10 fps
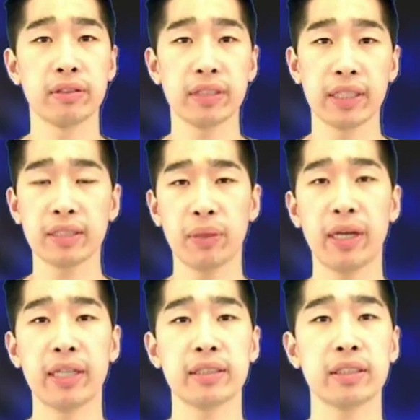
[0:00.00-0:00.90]
So that's
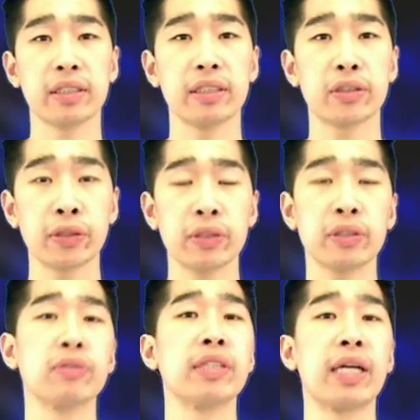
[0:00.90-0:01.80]
why it's
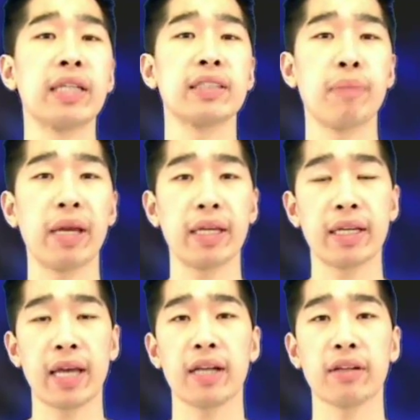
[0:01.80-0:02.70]
crucial to actually make your
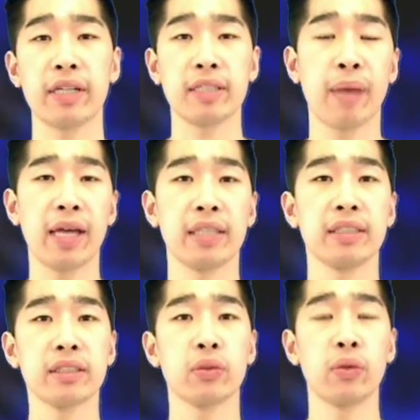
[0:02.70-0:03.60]
categories
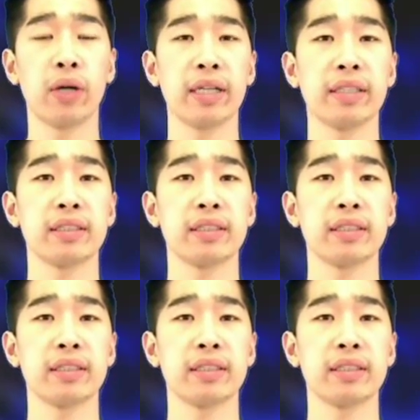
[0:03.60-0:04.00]
page quite